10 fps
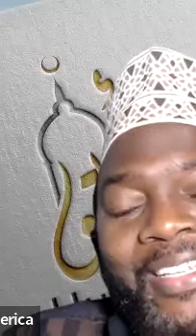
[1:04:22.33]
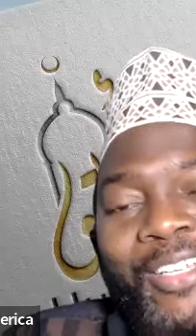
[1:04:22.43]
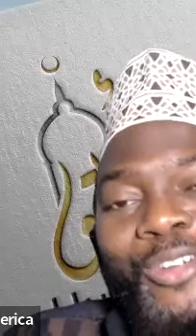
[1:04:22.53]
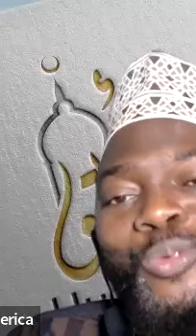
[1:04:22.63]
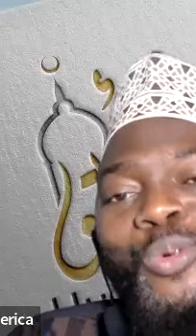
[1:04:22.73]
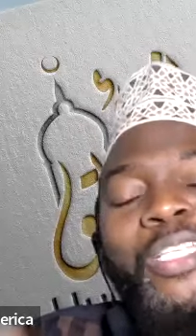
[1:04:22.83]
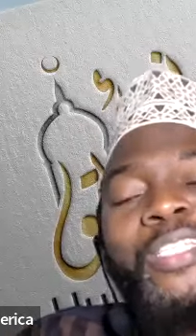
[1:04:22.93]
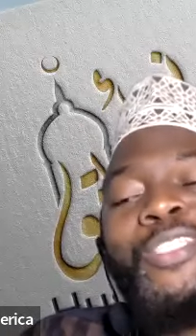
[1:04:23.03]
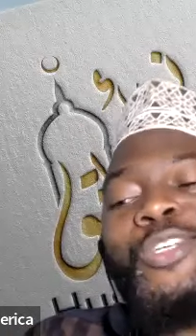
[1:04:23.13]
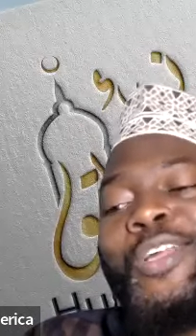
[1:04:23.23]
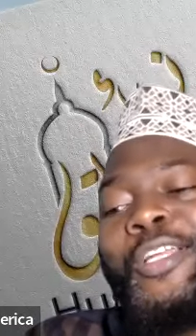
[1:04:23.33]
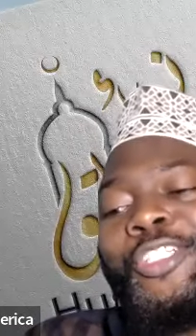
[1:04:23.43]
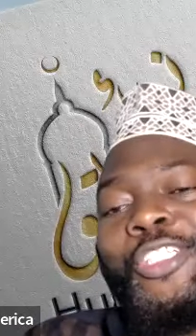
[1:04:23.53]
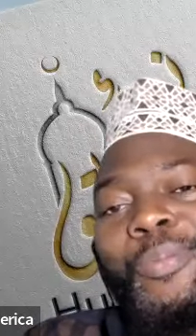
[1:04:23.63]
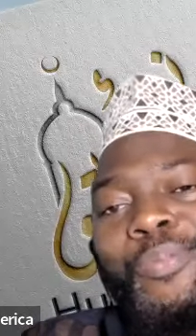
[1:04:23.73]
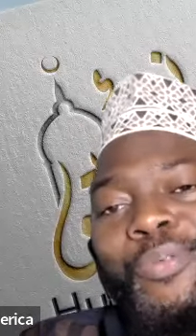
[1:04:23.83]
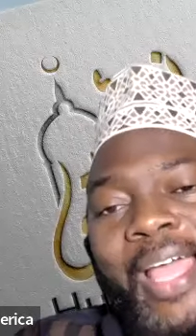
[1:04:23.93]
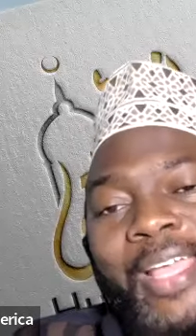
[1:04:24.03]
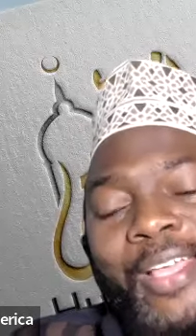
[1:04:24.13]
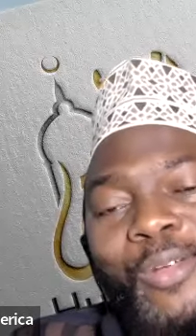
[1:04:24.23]
You know, what is your relationship
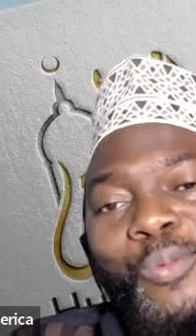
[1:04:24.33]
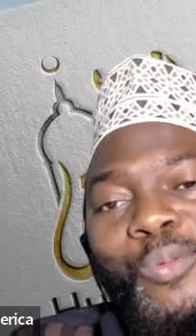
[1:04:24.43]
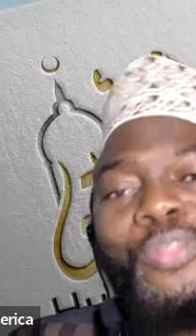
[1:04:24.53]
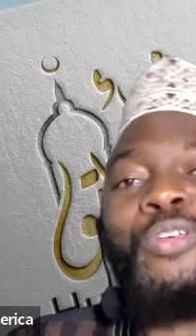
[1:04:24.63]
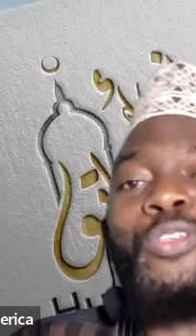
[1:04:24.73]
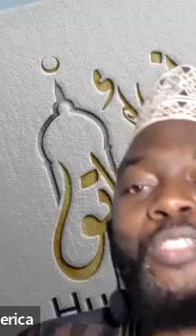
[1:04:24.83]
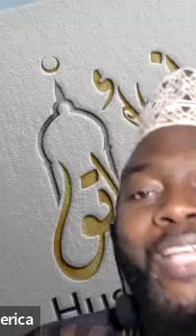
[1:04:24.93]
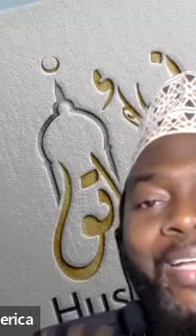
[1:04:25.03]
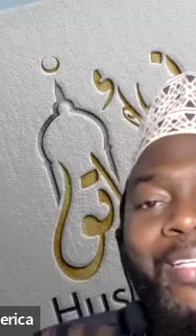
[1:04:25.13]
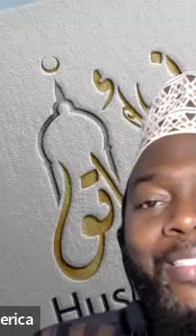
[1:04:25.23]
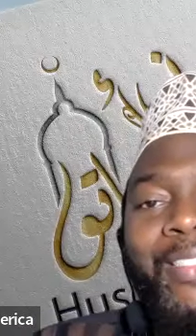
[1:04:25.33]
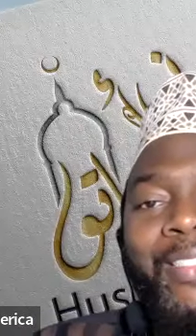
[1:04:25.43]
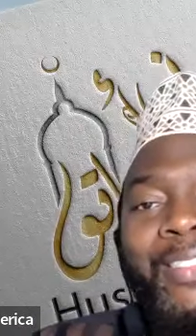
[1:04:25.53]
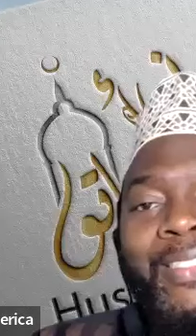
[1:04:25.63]
like with your society?